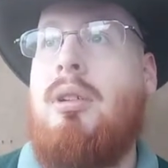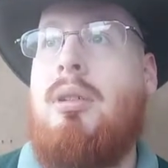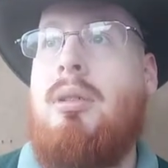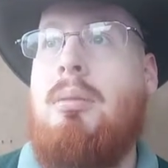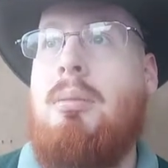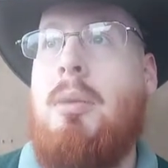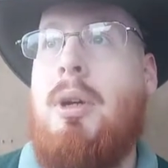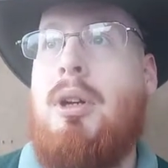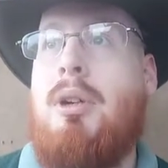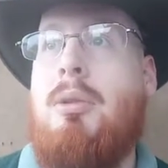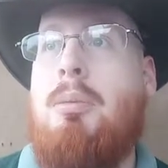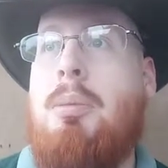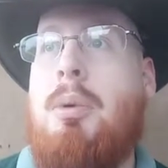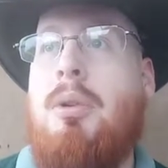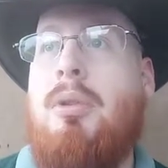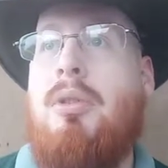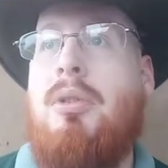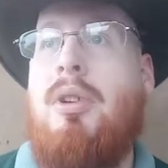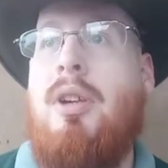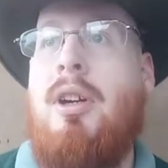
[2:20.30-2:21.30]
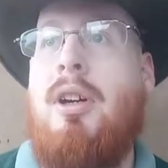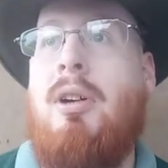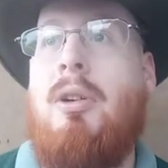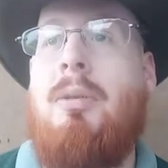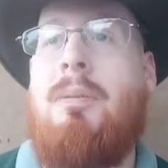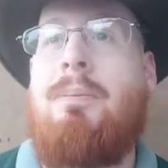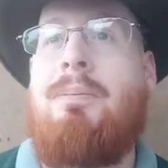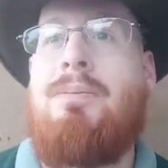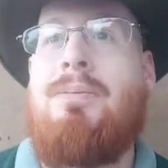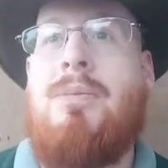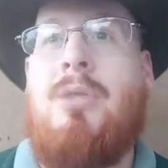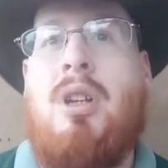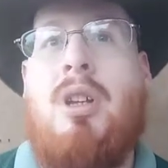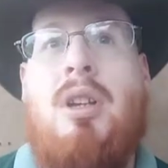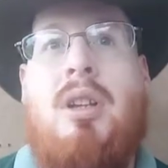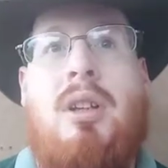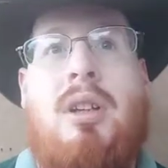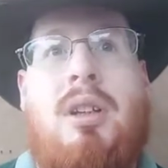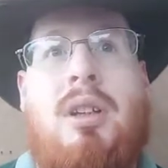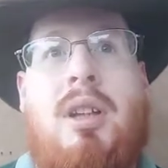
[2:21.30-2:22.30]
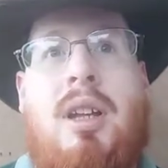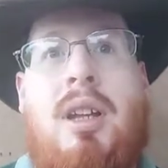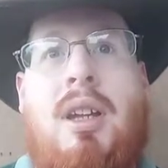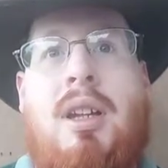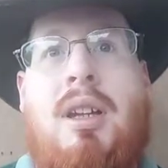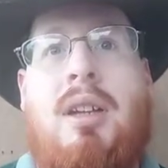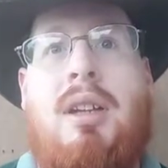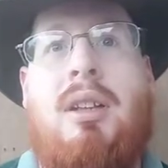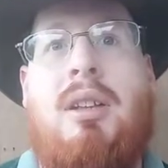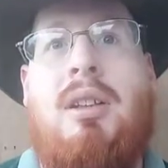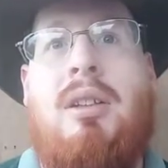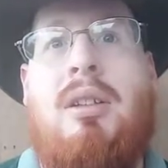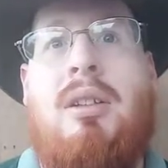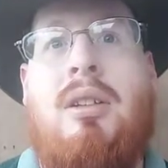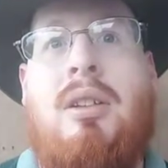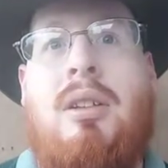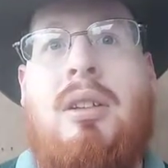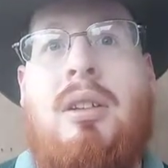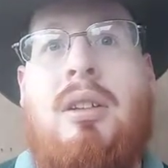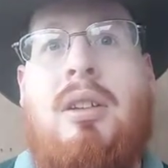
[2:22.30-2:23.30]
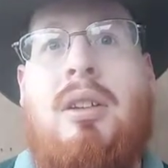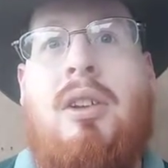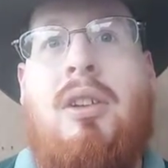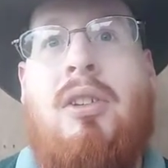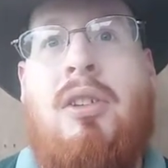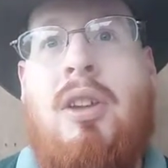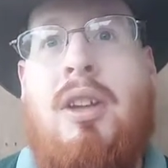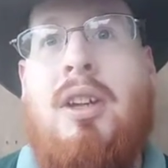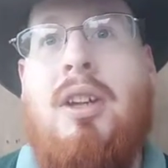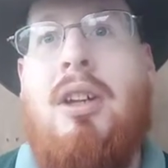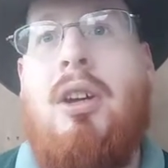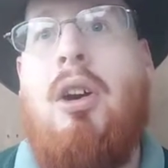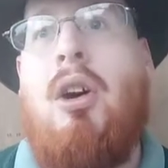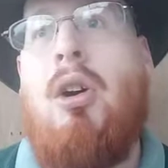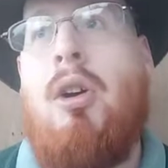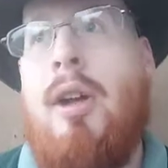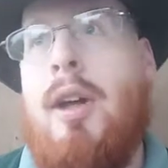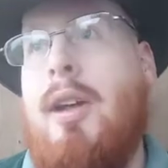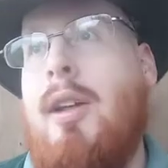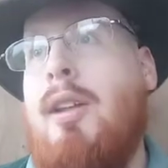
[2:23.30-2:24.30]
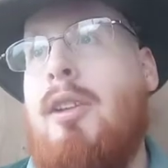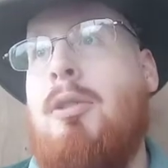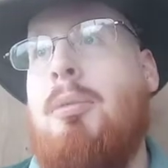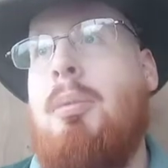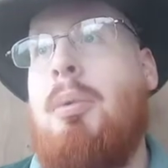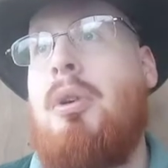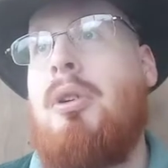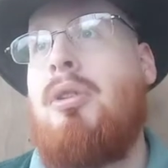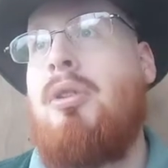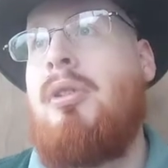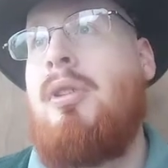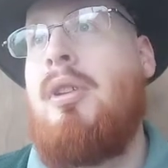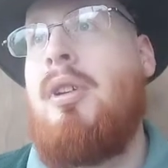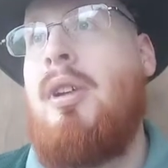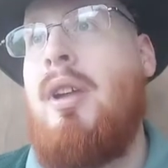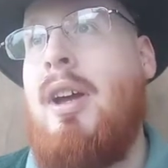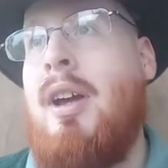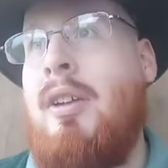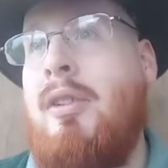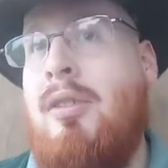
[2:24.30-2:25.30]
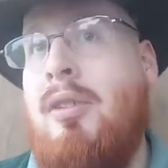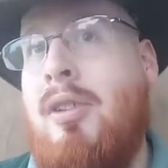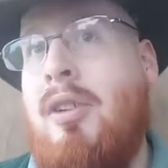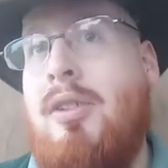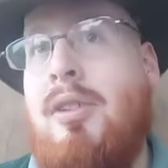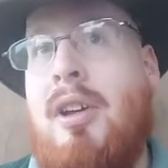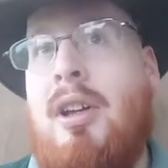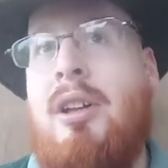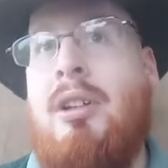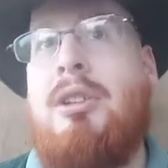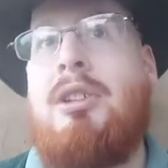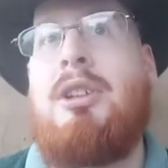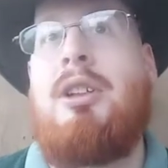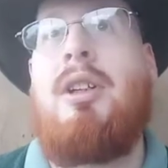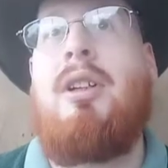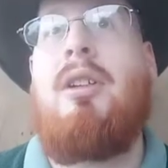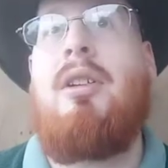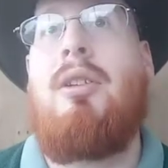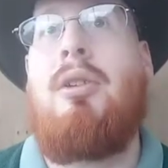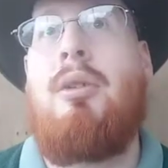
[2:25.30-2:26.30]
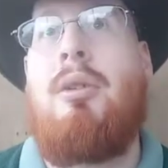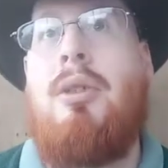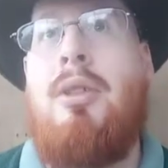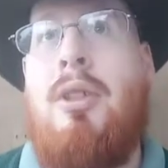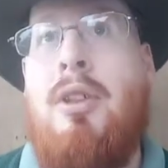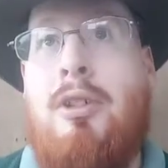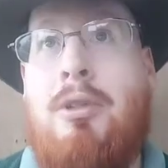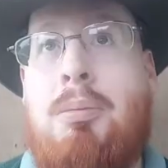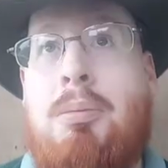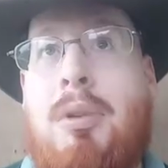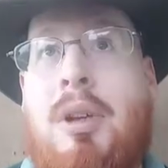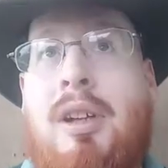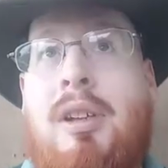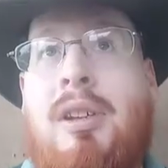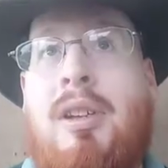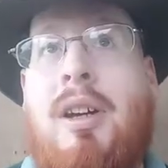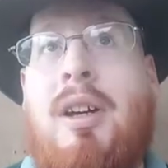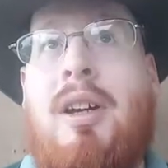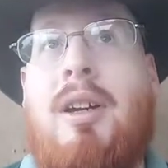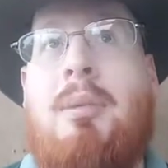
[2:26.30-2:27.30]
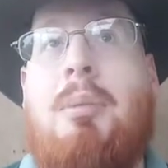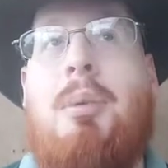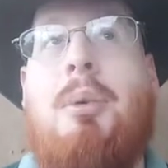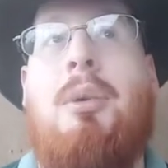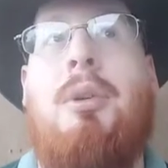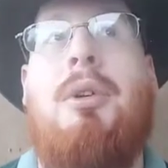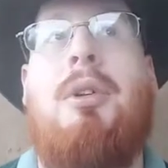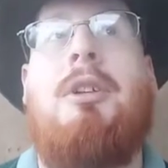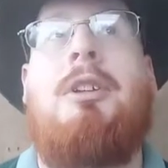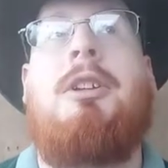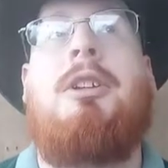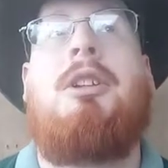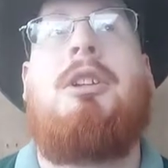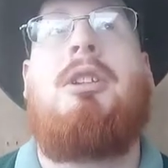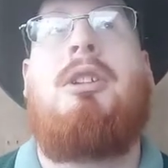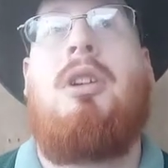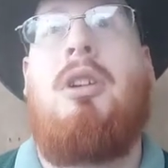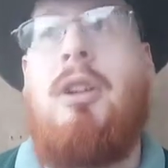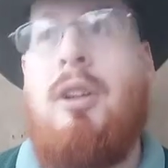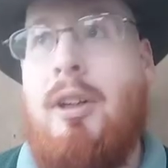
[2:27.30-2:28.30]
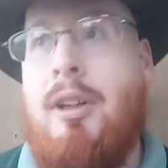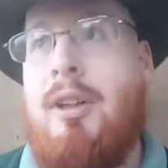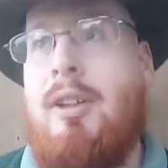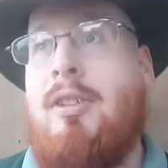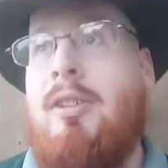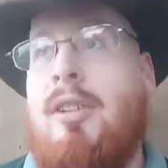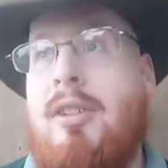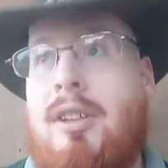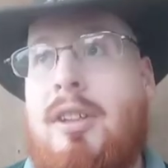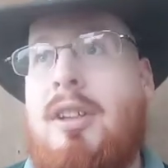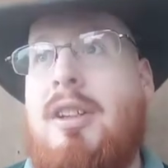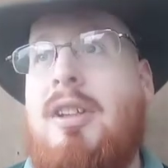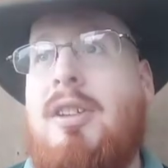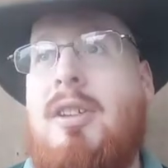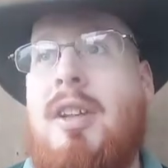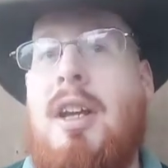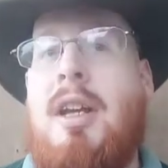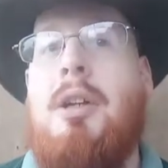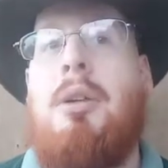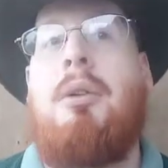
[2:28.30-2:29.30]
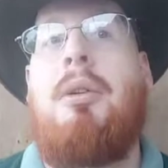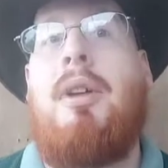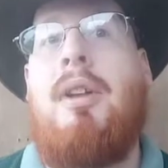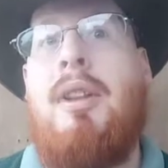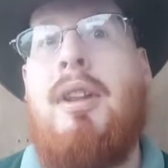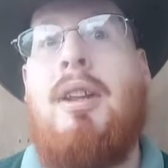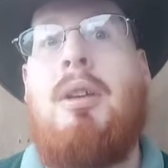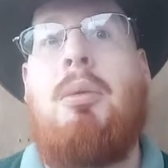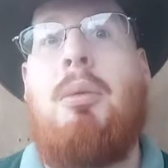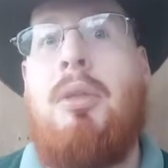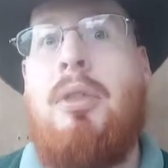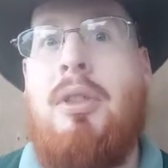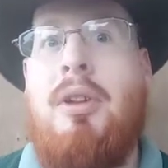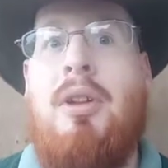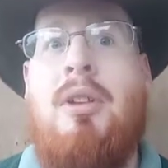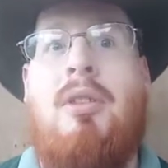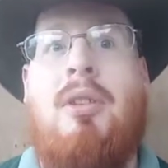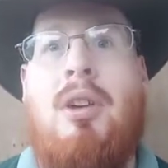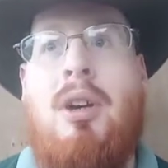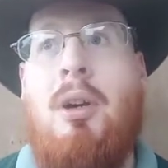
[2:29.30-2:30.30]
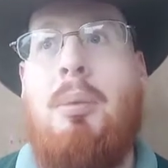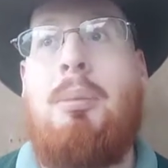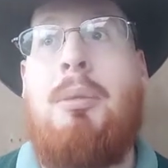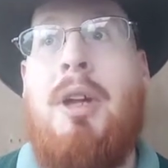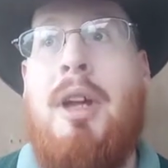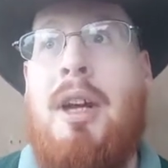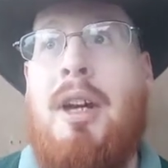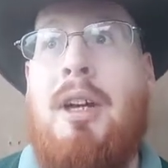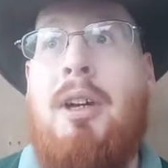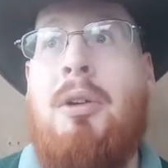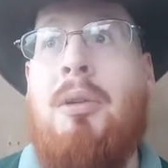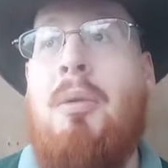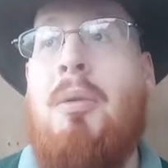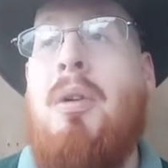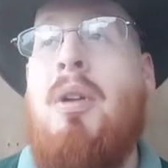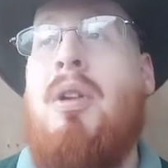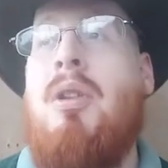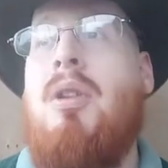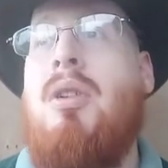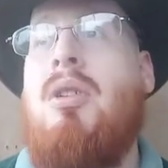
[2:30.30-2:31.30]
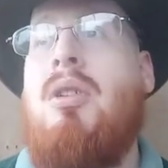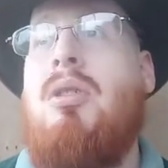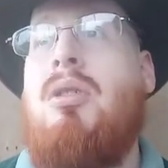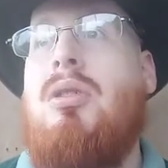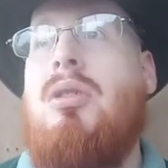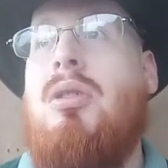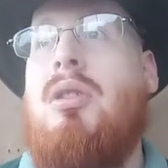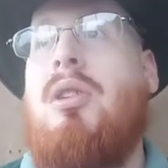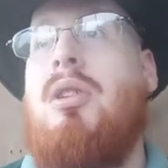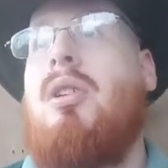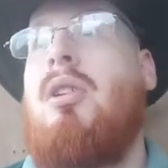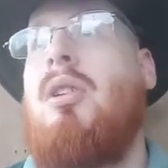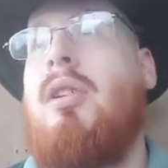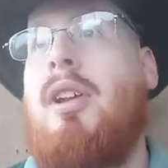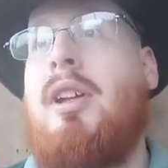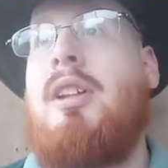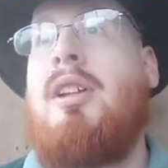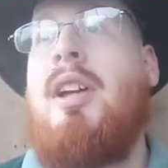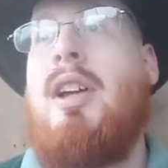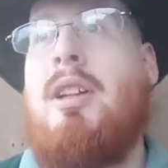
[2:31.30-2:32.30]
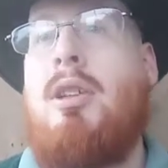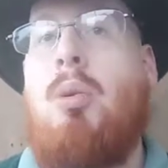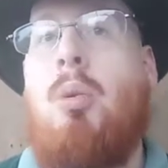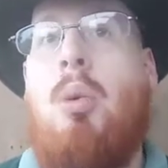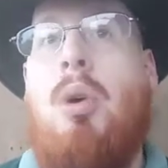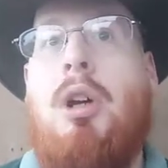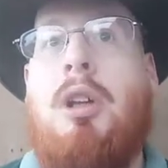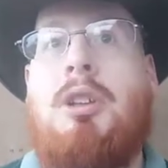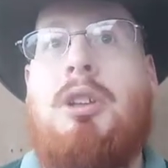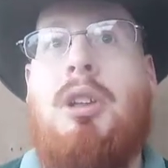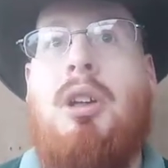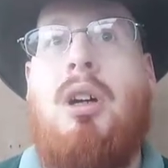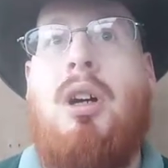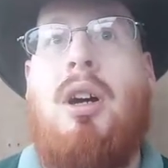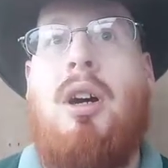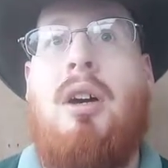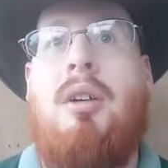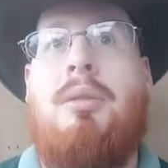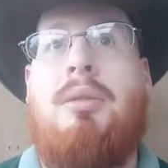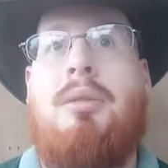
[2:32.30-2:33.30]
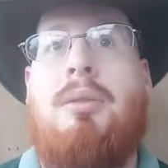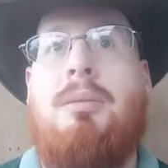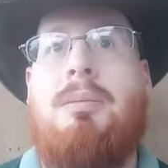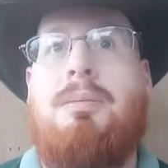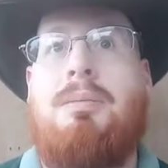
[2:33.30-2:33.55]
medical personnel can see it. Go, okay, this person has this allergy. They're this blood type. All right, let's get this handled. And then when things calm down, they could take the watch off